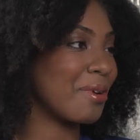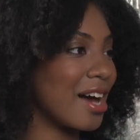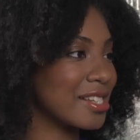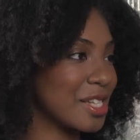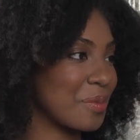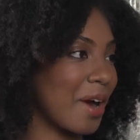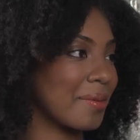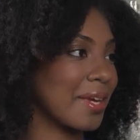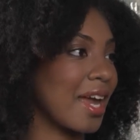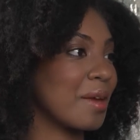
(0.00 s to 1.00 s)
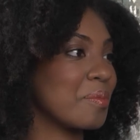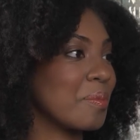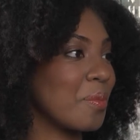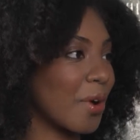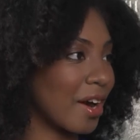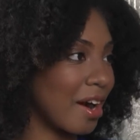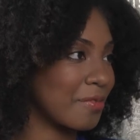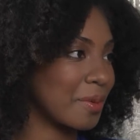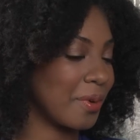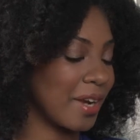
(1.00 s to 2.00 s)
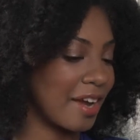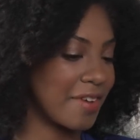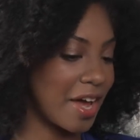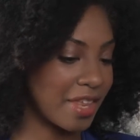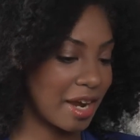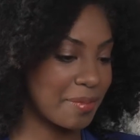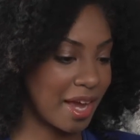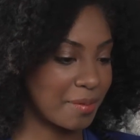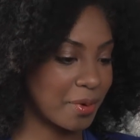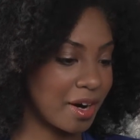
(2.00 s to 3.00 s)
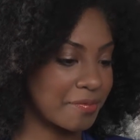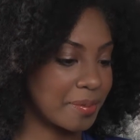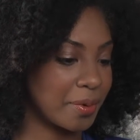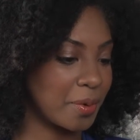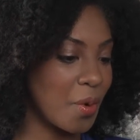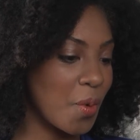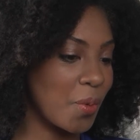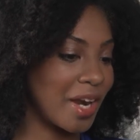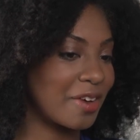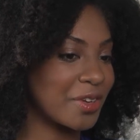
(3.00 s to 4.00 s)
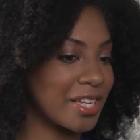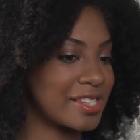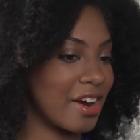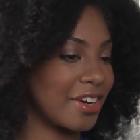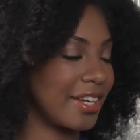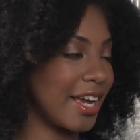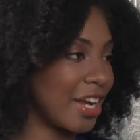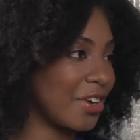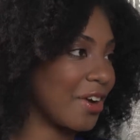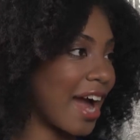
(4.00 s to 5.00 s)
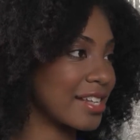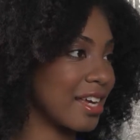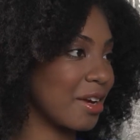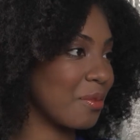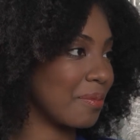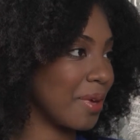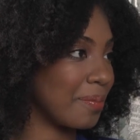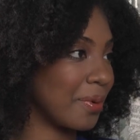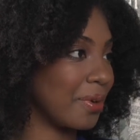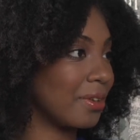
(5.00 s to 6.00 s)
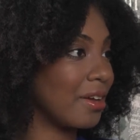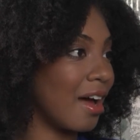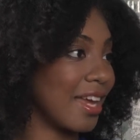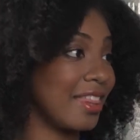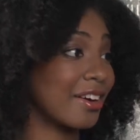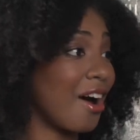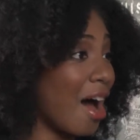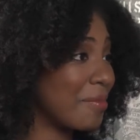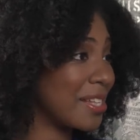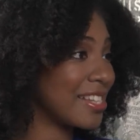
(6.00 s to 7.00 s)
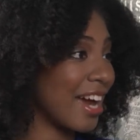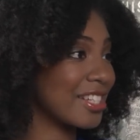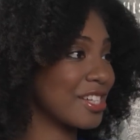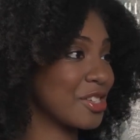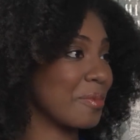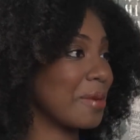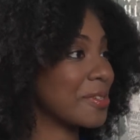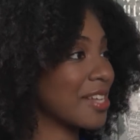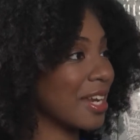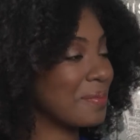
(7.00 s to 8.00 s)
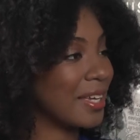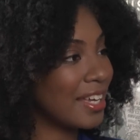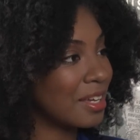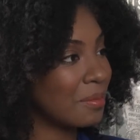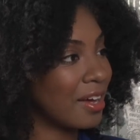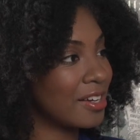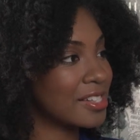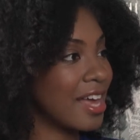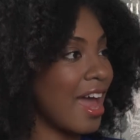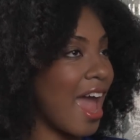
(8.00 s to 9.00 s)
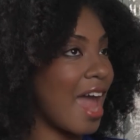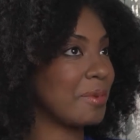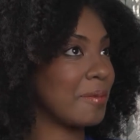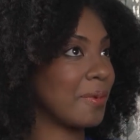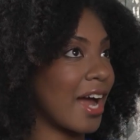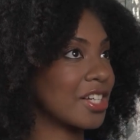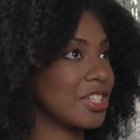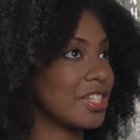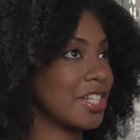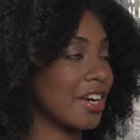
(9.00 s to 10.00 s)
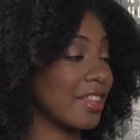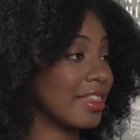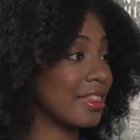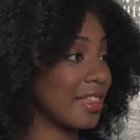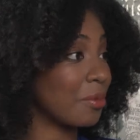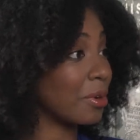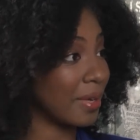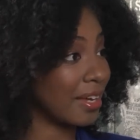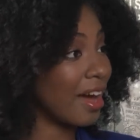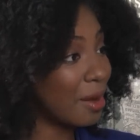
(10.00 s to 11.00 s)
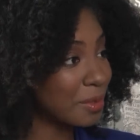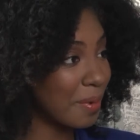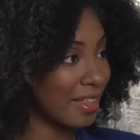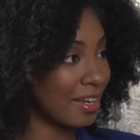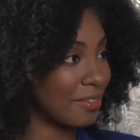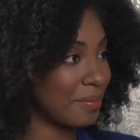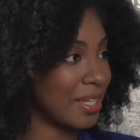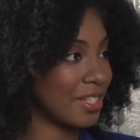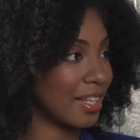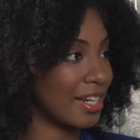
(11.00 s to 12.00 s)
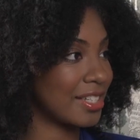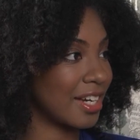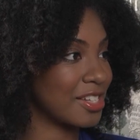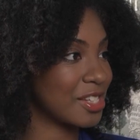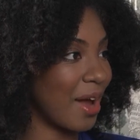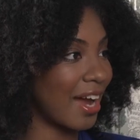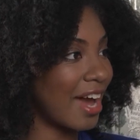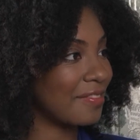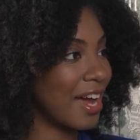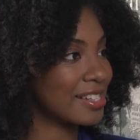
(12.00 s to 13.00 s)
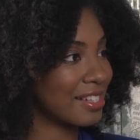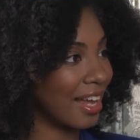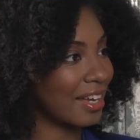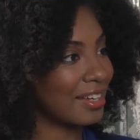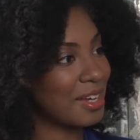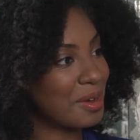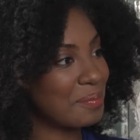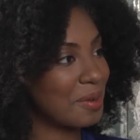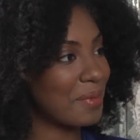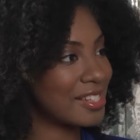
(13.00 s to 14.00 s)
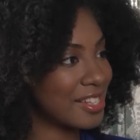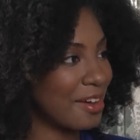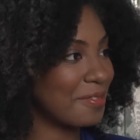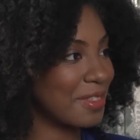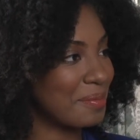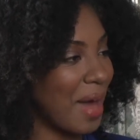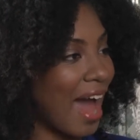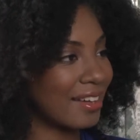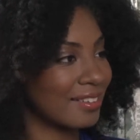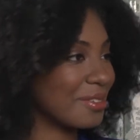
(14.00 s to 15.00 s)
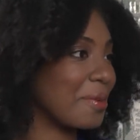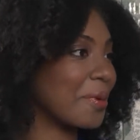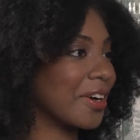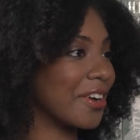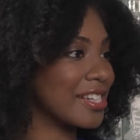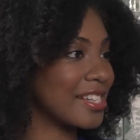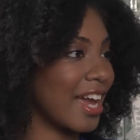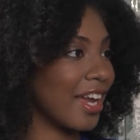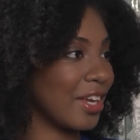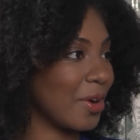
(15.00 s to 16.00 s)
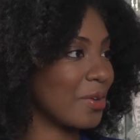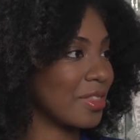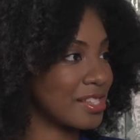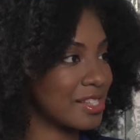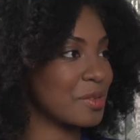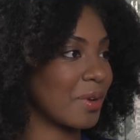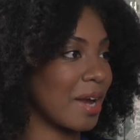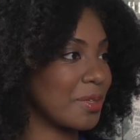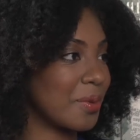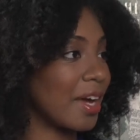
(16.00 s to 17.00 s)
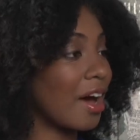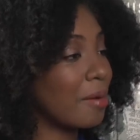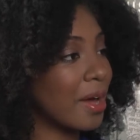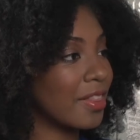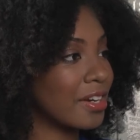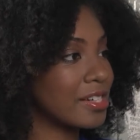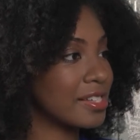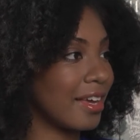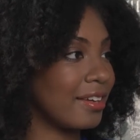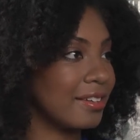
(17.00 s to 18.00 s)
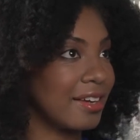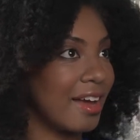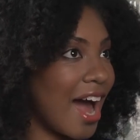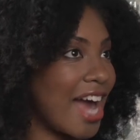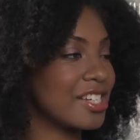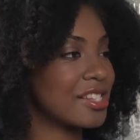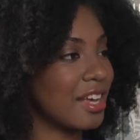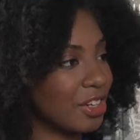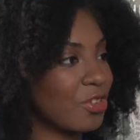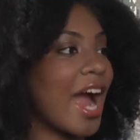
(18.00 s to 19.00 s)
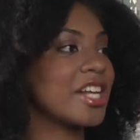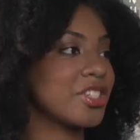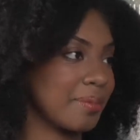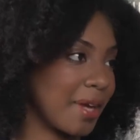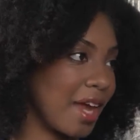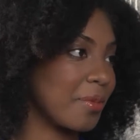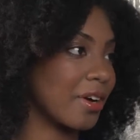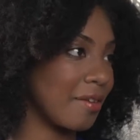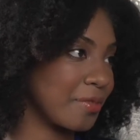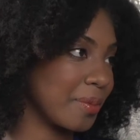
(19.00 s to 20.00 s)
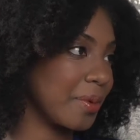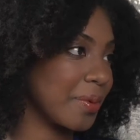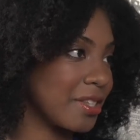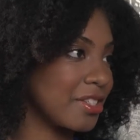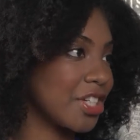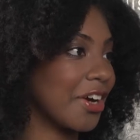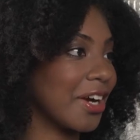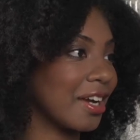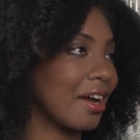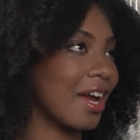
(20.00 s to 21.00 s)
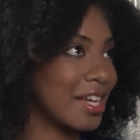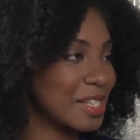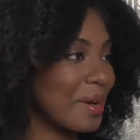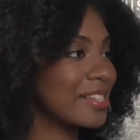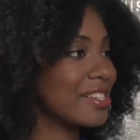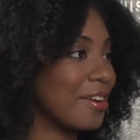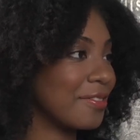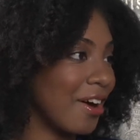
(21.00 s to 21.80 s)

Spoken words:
process where I became more comfortable, and I found that I became more comfortable when I really started interacting with people in the comment sections, or people sending me emails, and people actually sharing that they were being helped by the information that I shared. So I kind of had to put myself in the back corner and say, this is what I'm doing to help others, and I just gradually became more comfortable with sharing, I guess, myself